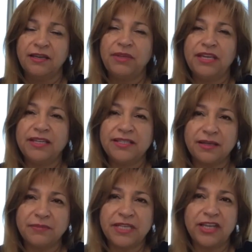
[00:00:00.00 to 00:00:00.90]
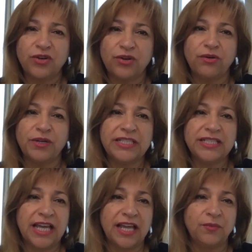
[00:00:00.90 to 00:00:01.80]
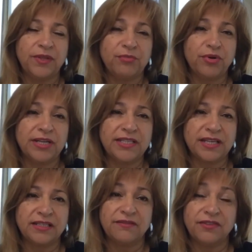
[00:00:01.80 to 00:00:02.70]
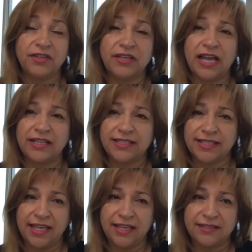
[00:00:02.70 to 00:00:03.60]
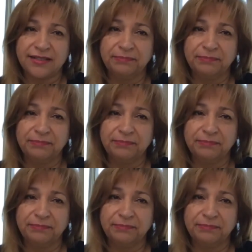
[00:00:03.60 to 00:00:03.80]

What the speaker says: because someday you're going to dine with the President of the United States.